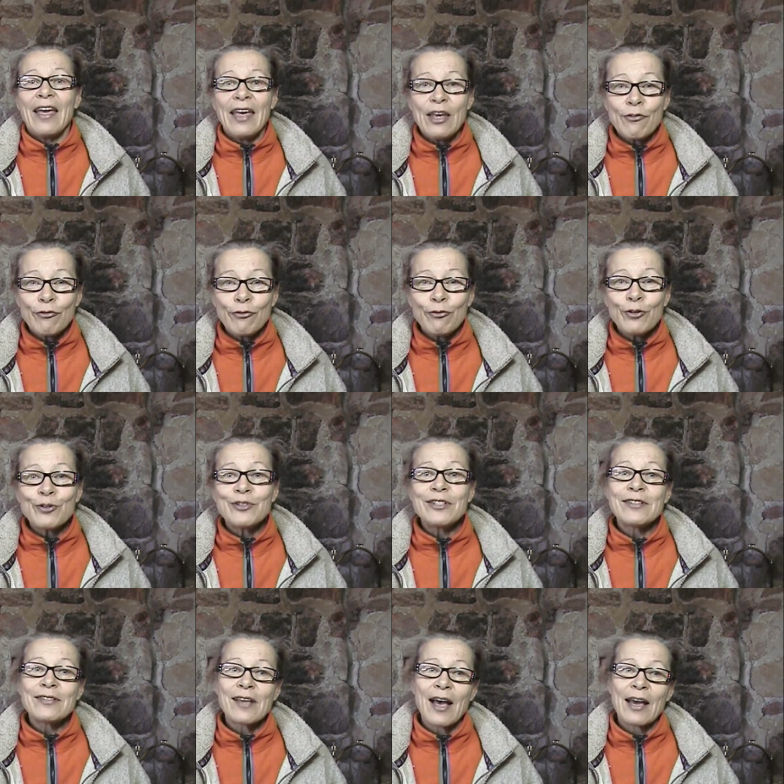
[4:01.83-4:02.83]
If you
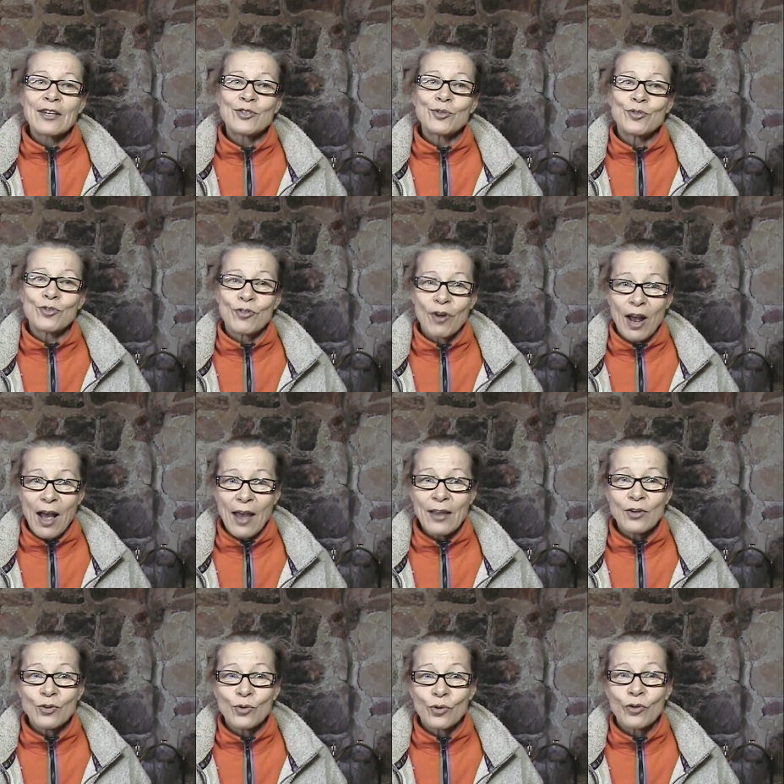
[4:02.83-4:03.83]
decide to
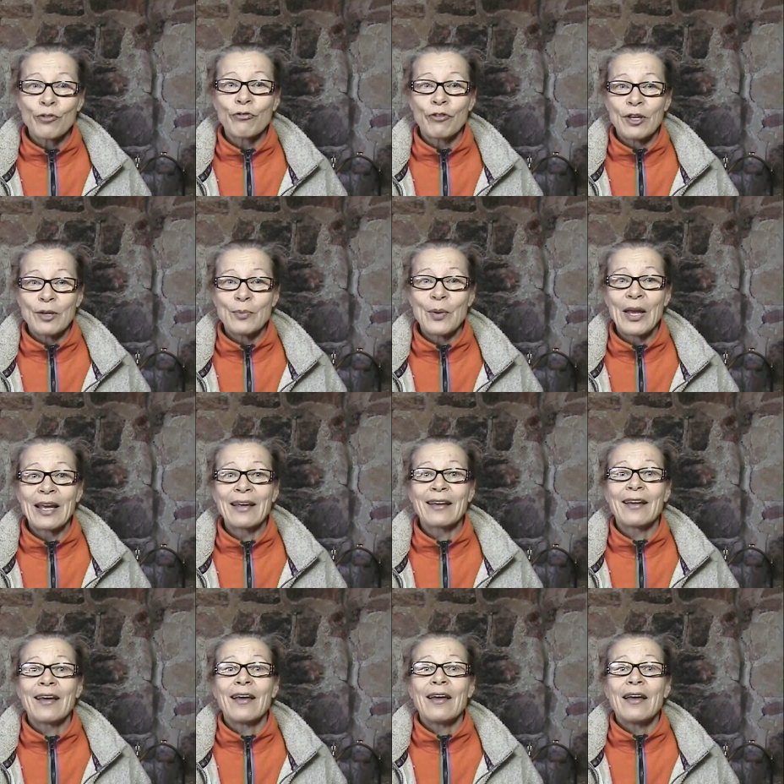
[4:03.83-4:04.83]
try neurofeedback,
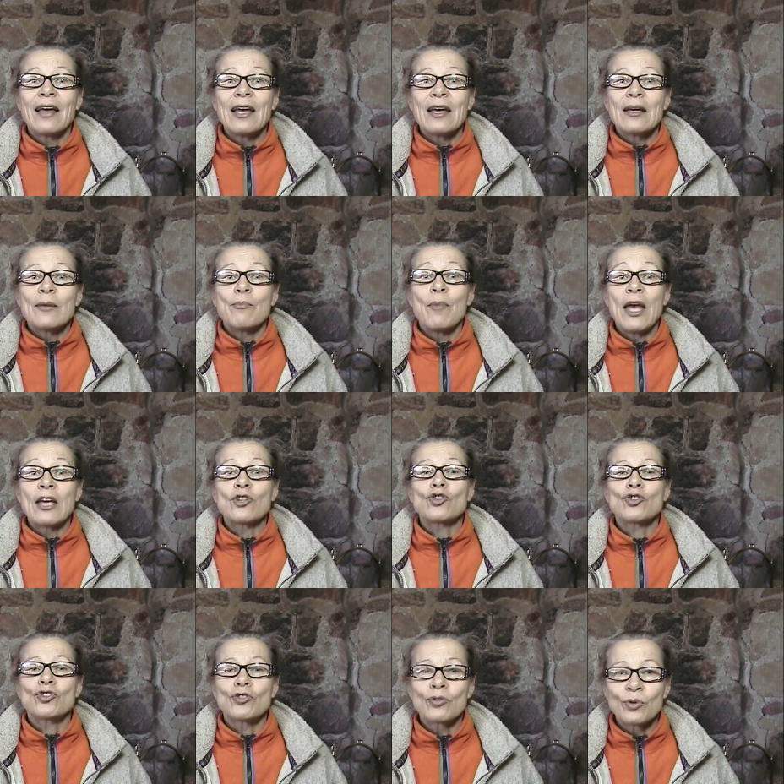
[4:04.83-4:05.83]
make
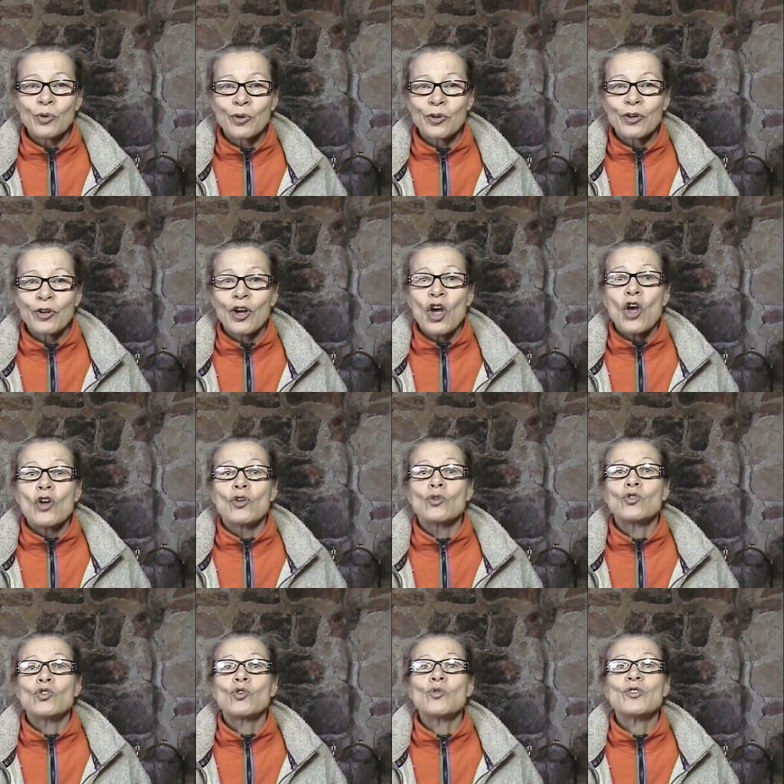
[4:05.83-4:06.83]
sure
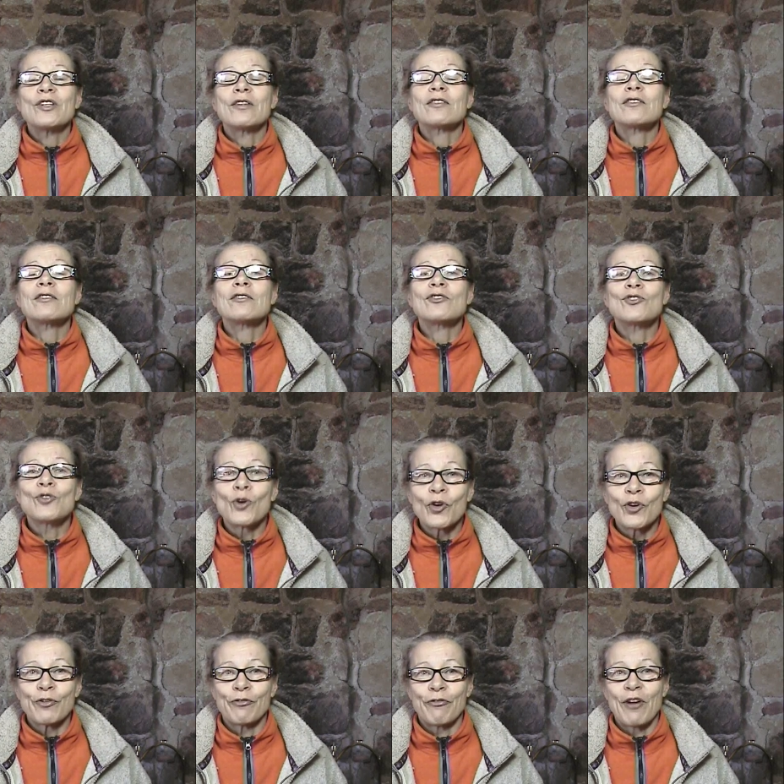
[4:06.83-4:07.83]
you choose a
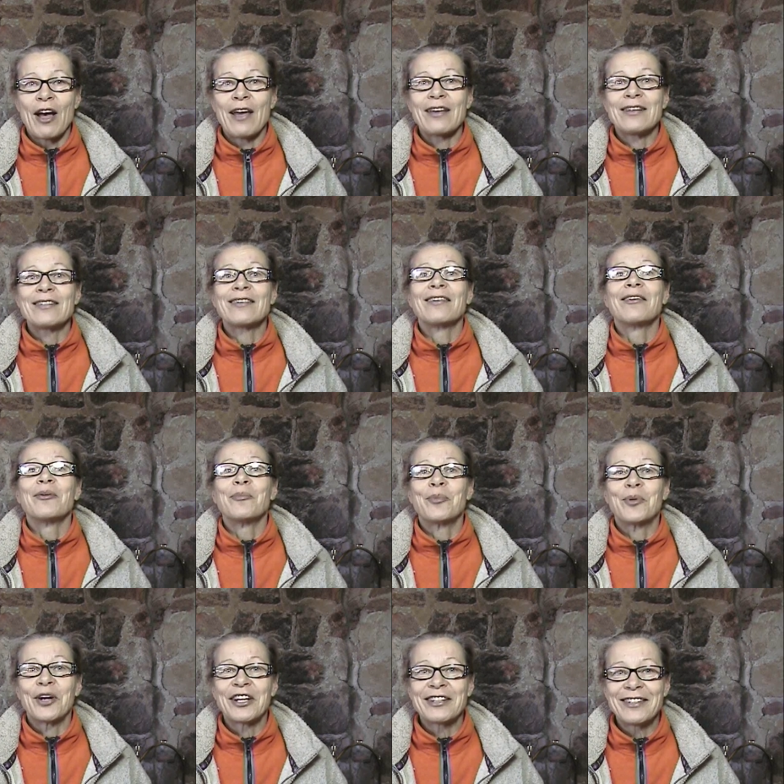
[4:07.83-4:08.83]
certified
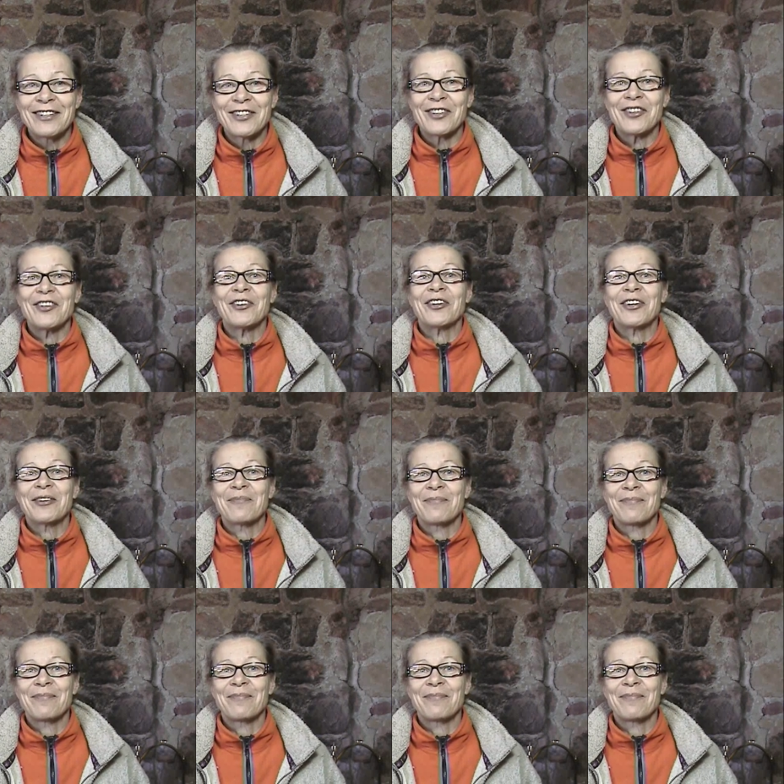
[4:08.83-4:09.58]
practitioner.